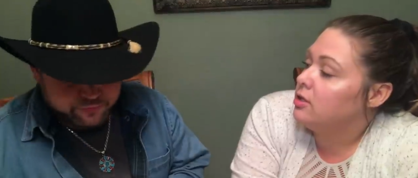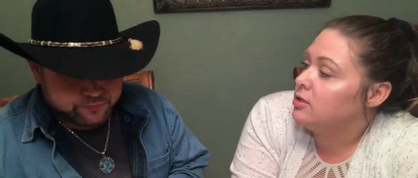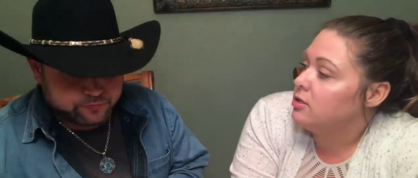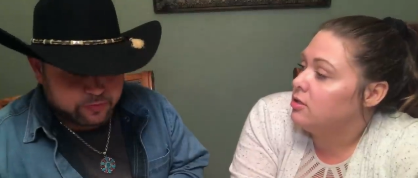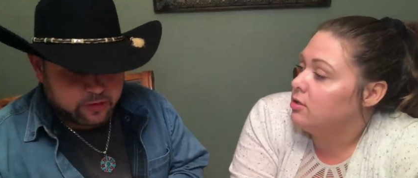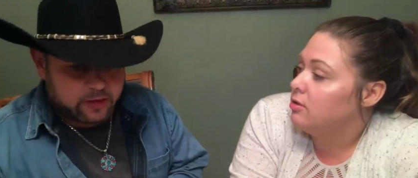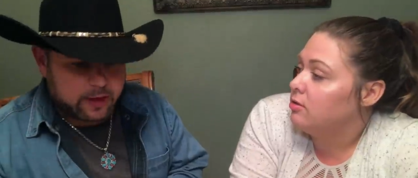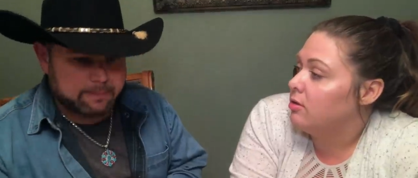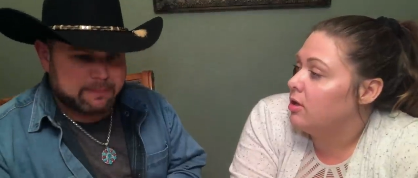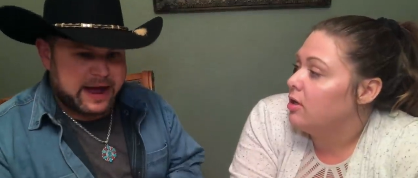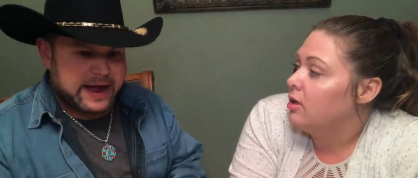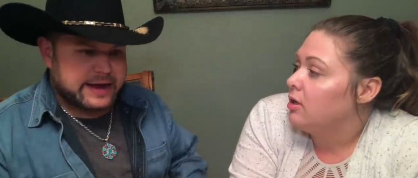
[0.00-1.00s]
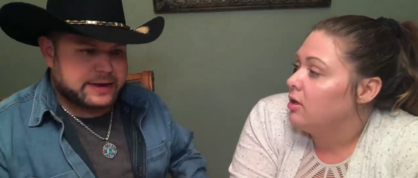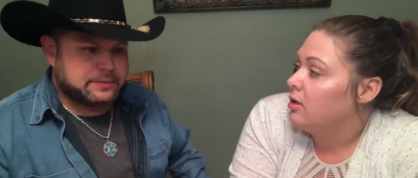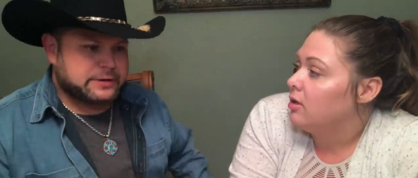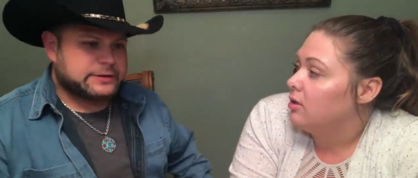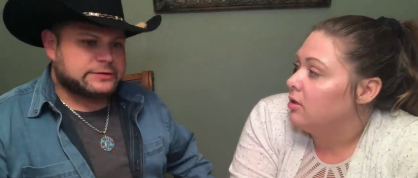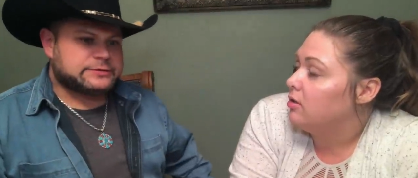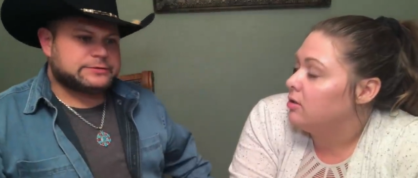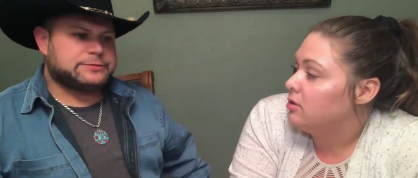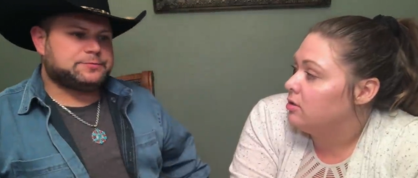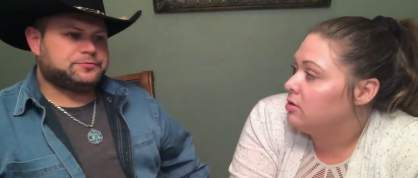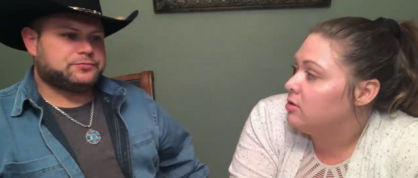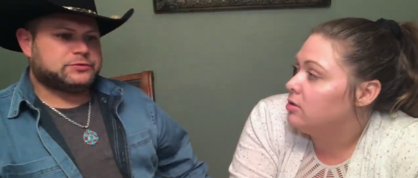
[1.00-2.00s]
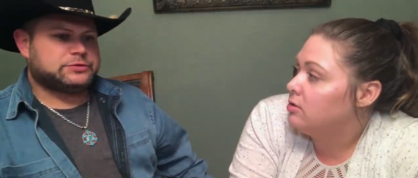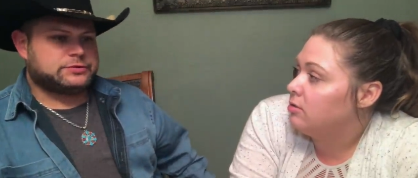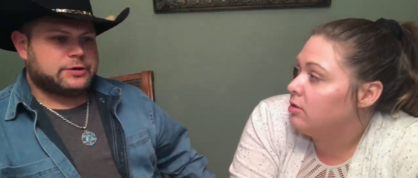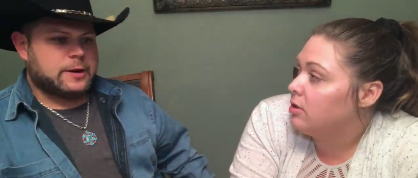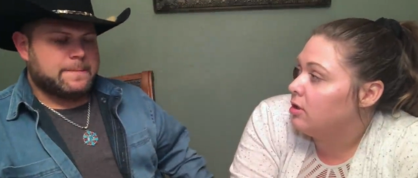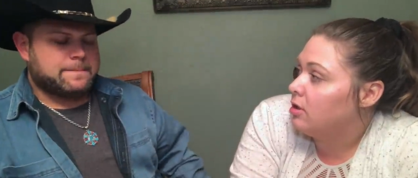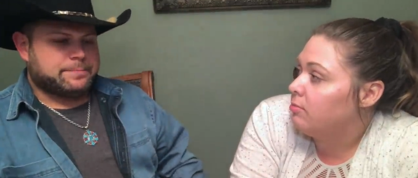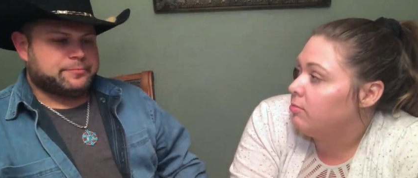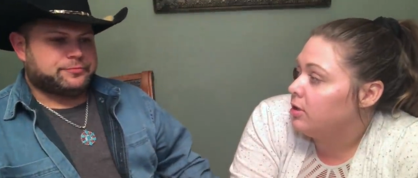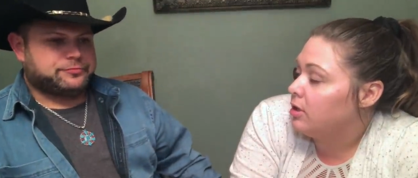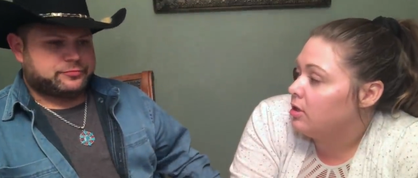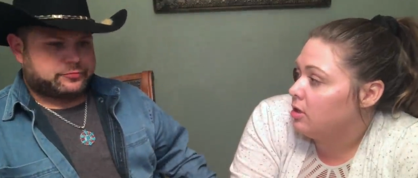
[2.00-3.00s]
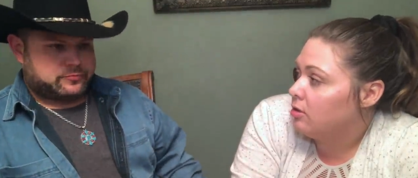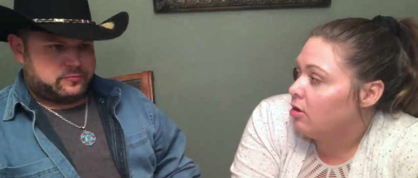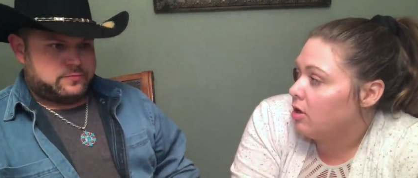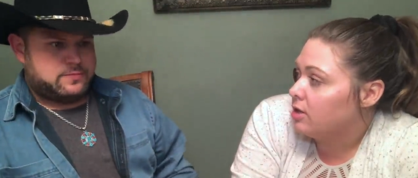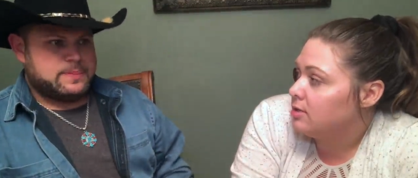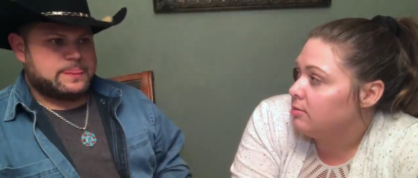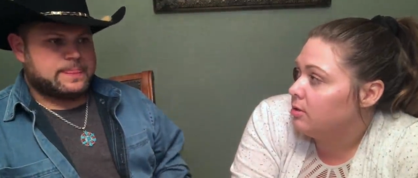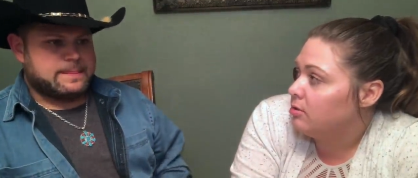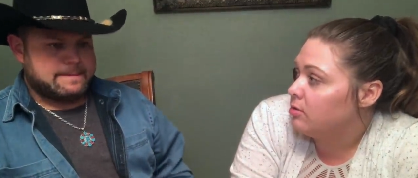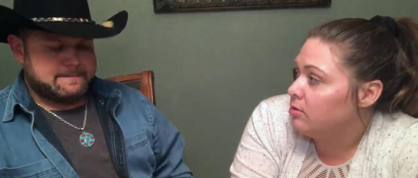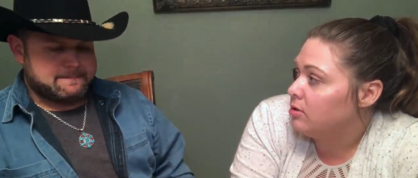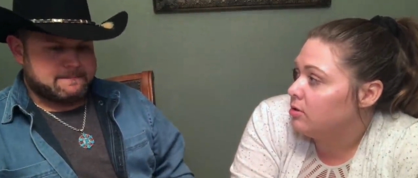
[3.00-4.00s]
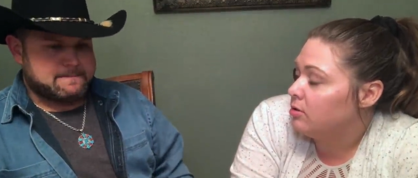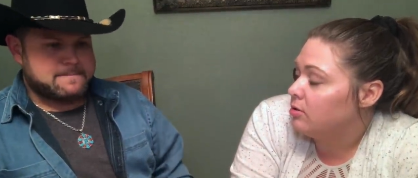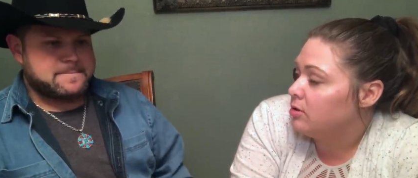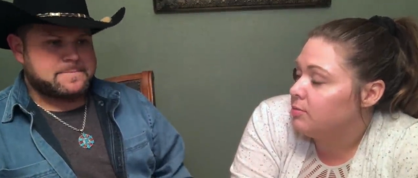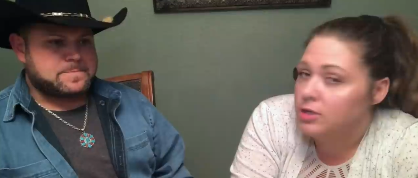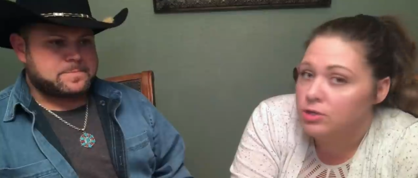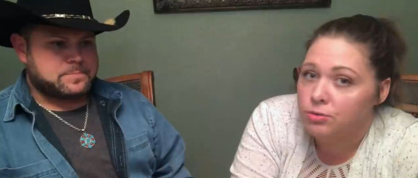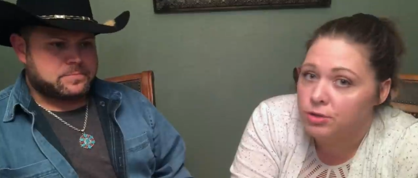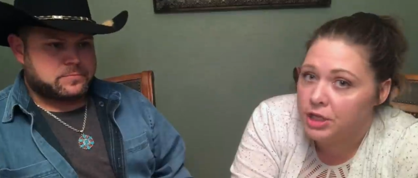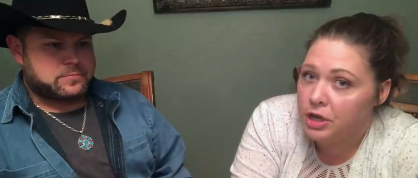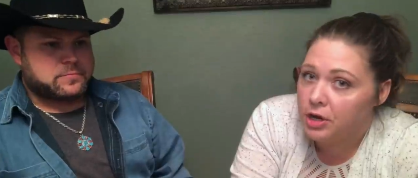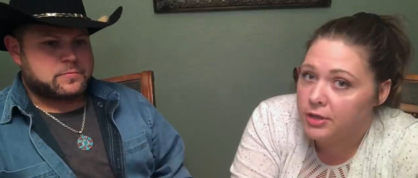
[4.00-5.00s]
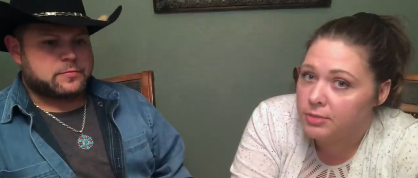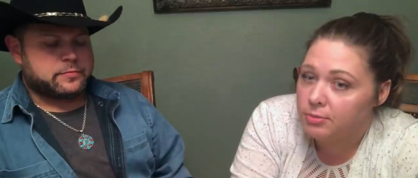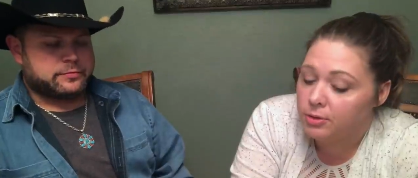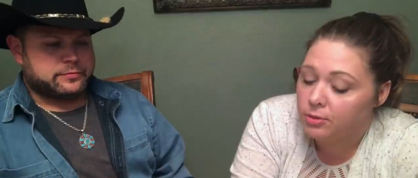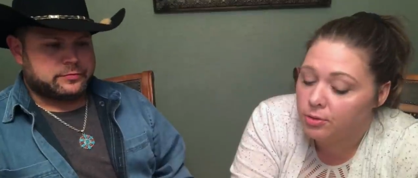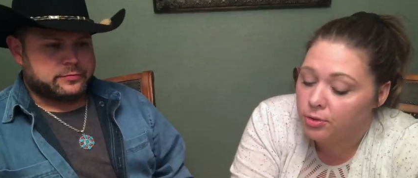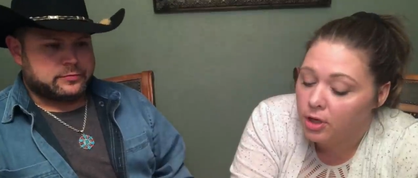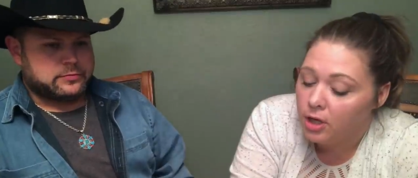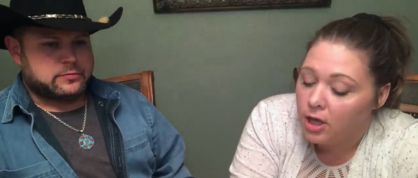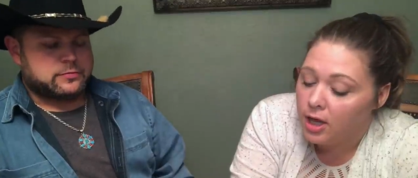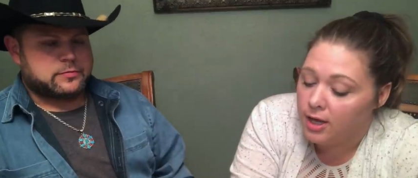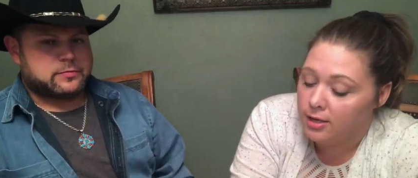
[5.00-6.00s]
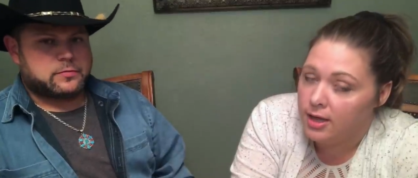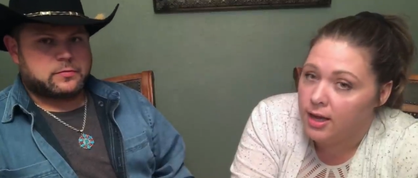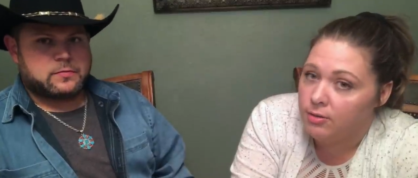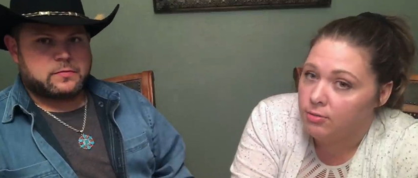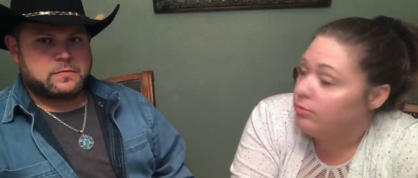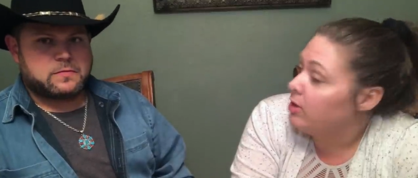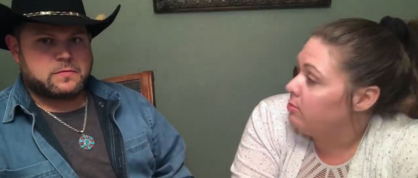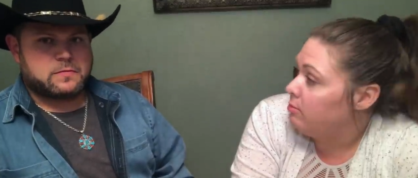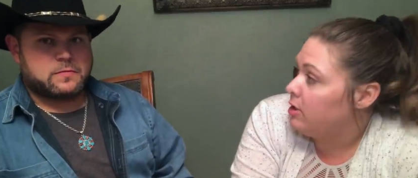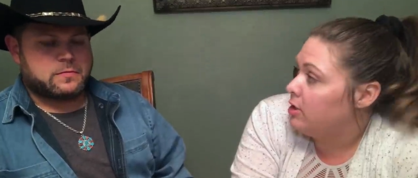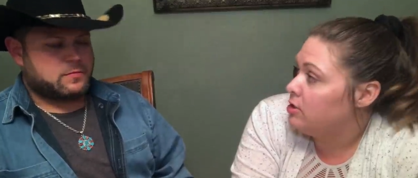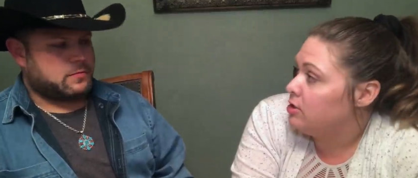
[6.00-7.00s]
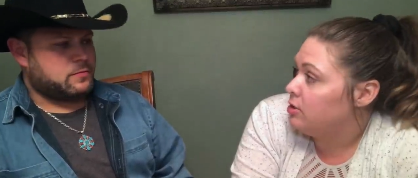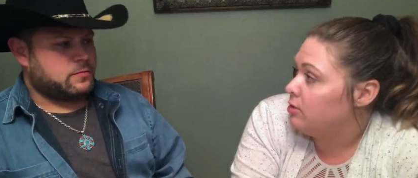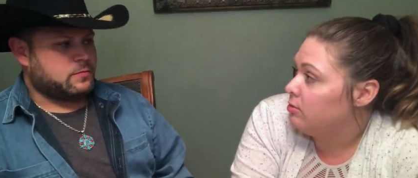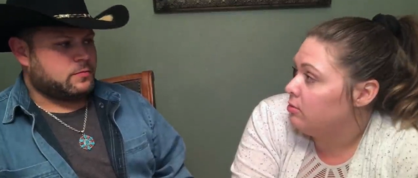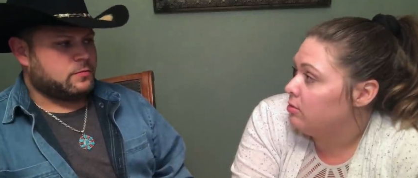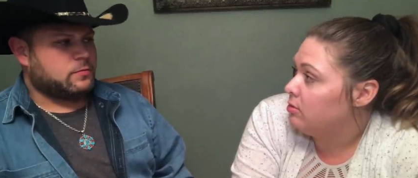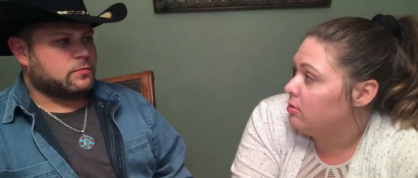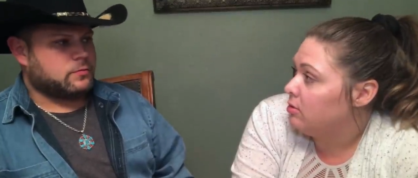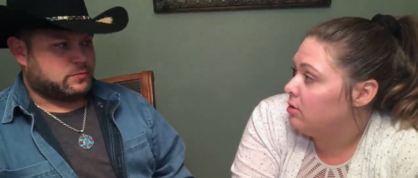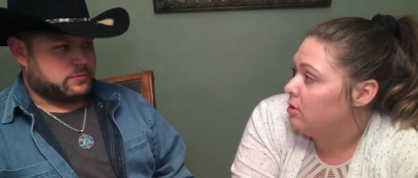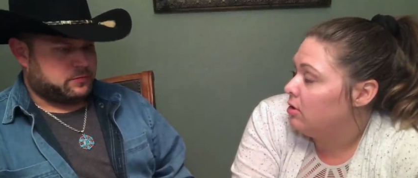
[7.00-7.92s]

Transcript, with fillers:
Speaker 1: to
Speaker 2: by ambulance
Speaker 1: to an, a, another hospital, to mm-hmm. a specialty hospital, and they admitted you. Mm-hmm.